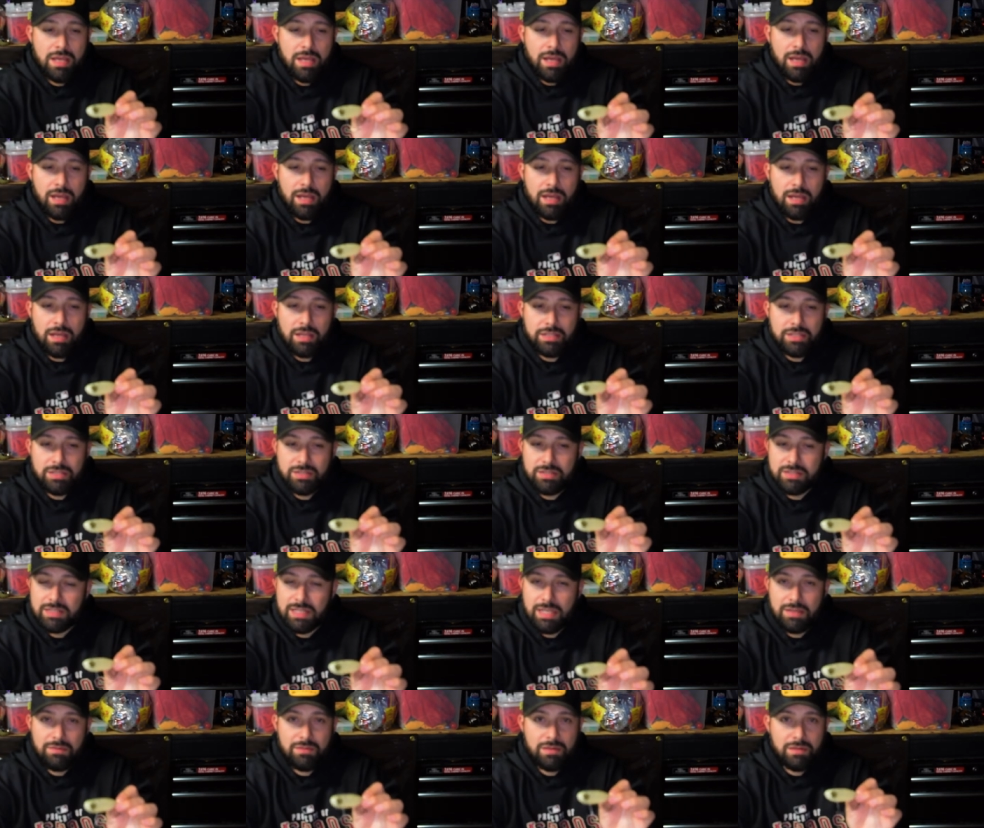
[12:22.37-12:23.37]
Uh, you
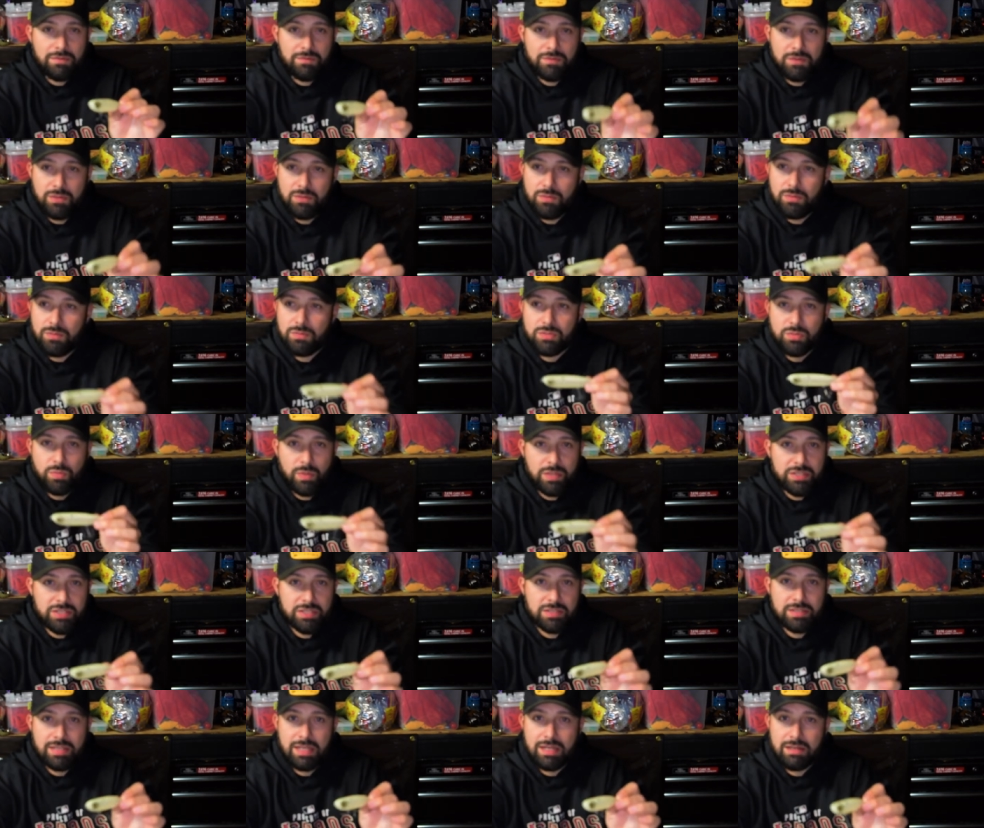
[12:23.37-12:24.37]
just give it a few
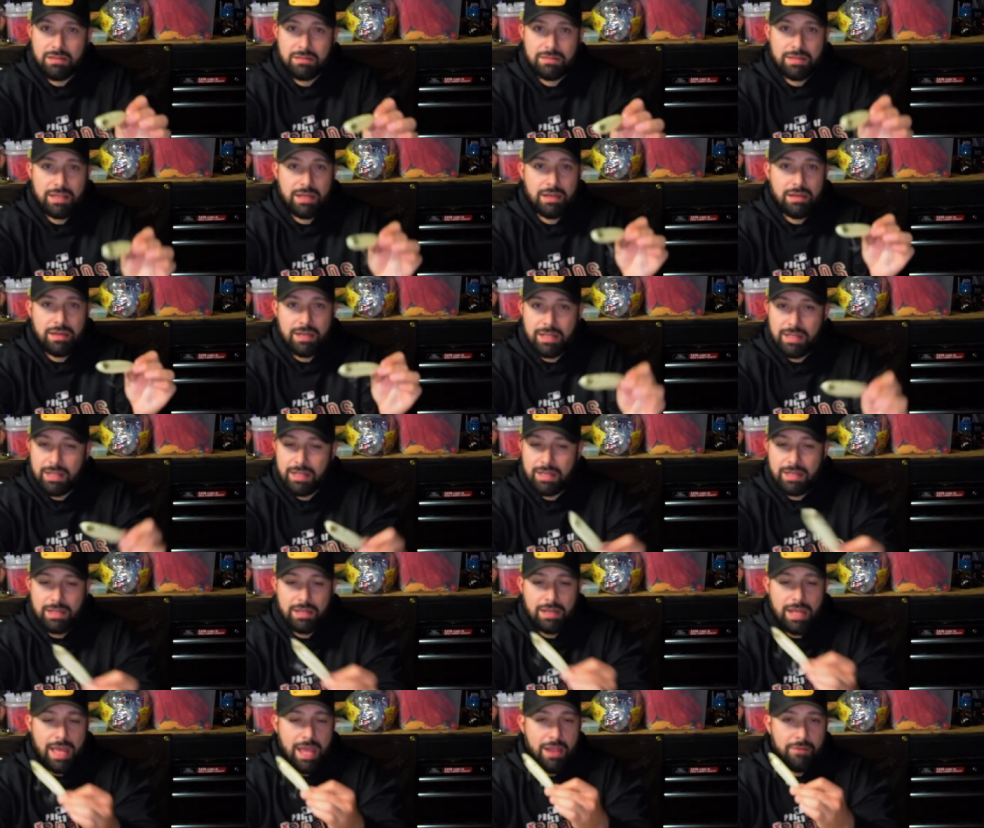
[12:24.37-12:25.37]
twitches here and there, and it, and
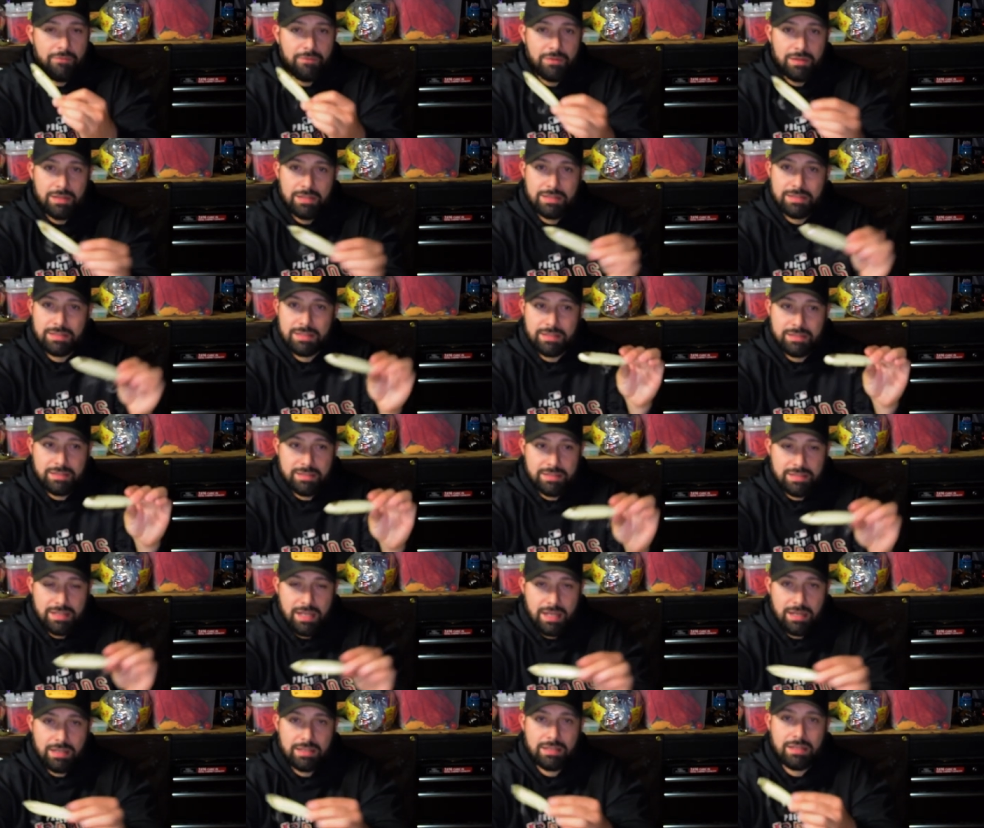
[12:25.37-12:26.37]
it effortlessly just
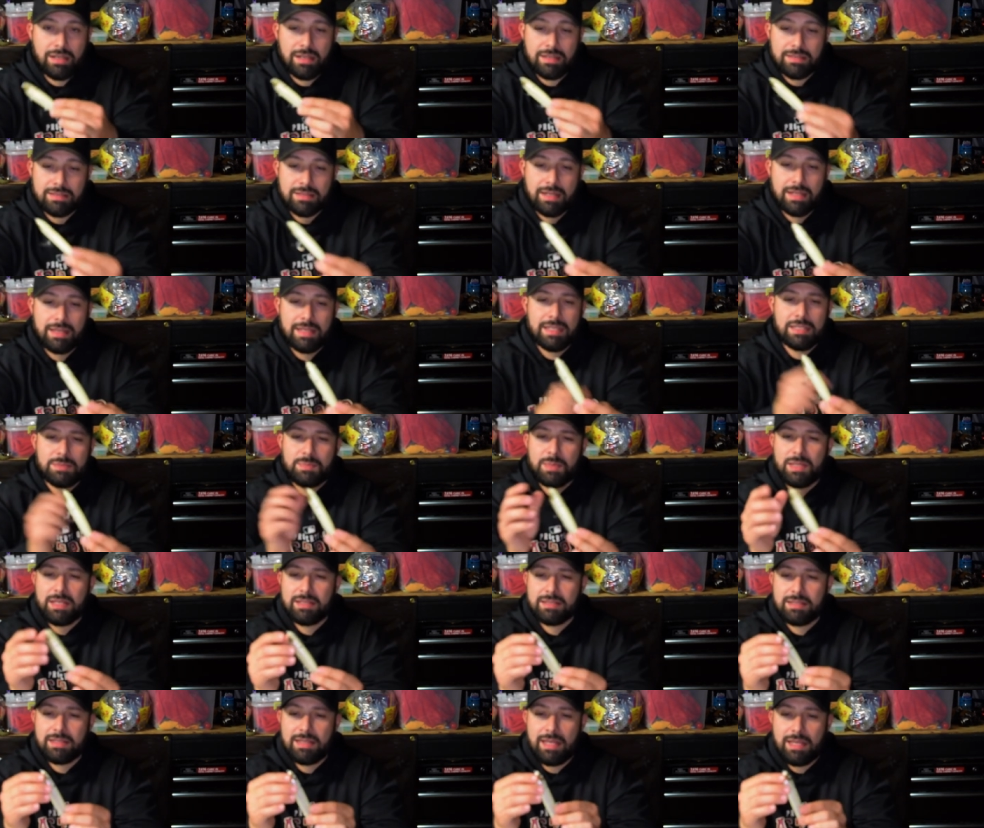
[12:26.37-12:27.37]
kind of cuts. And I think it's
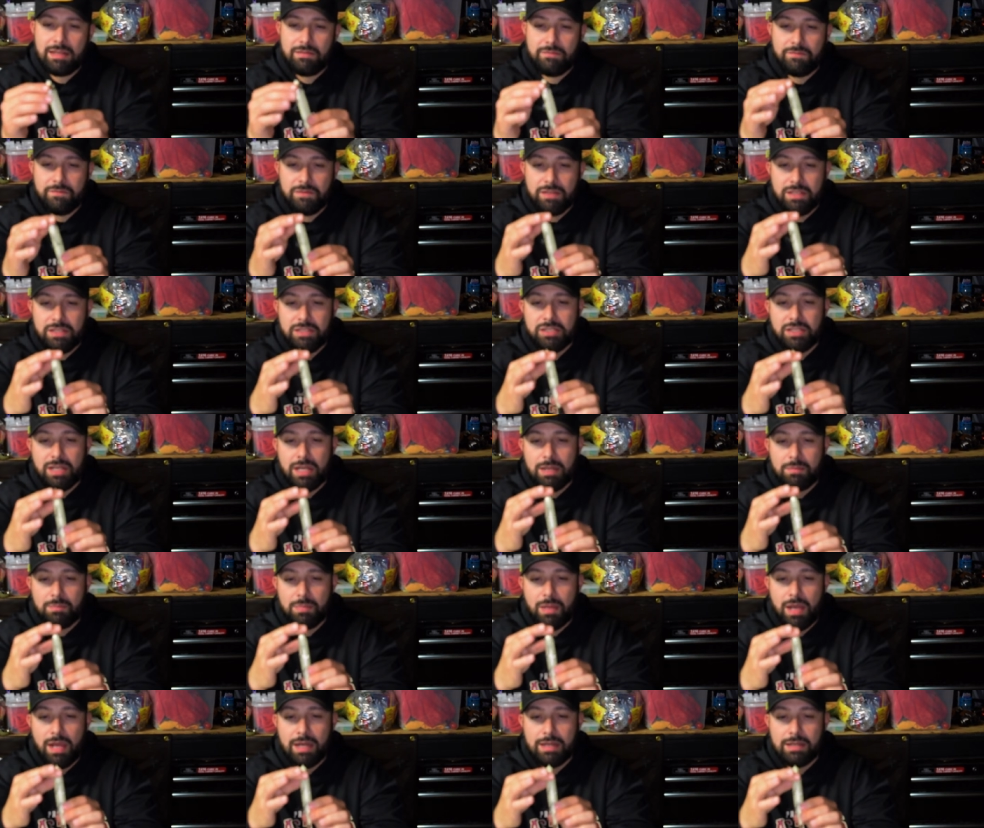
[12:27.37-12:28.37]
because of that V-shaped
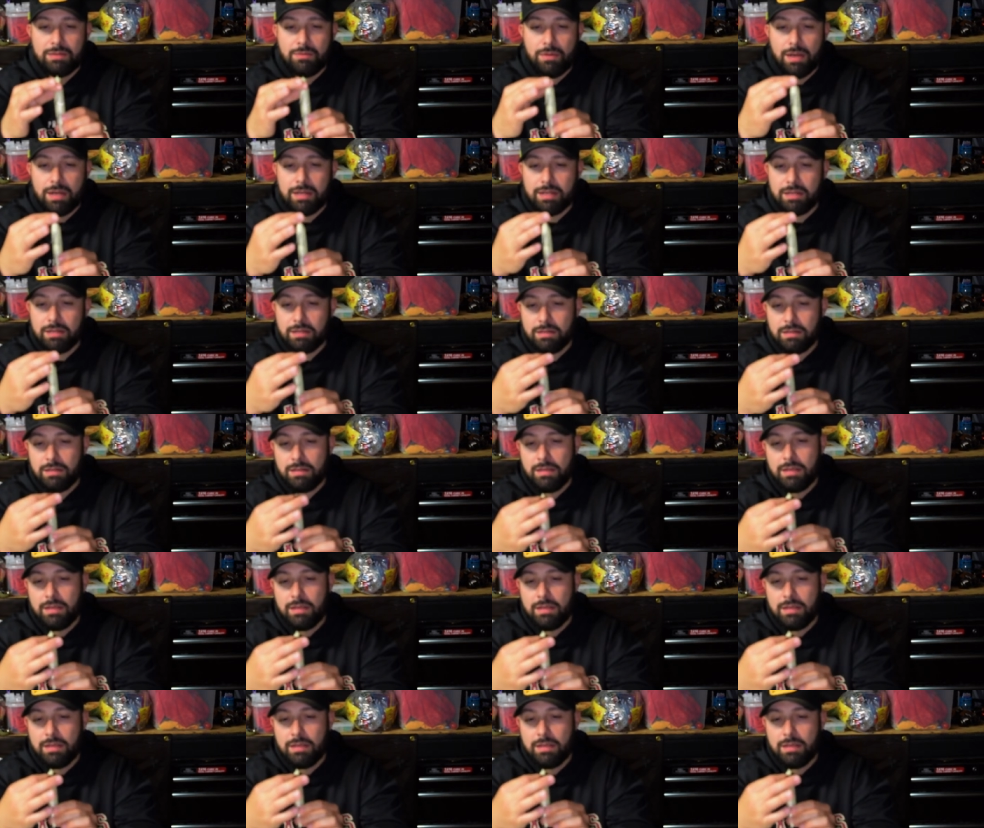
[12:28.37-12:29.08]
body right here,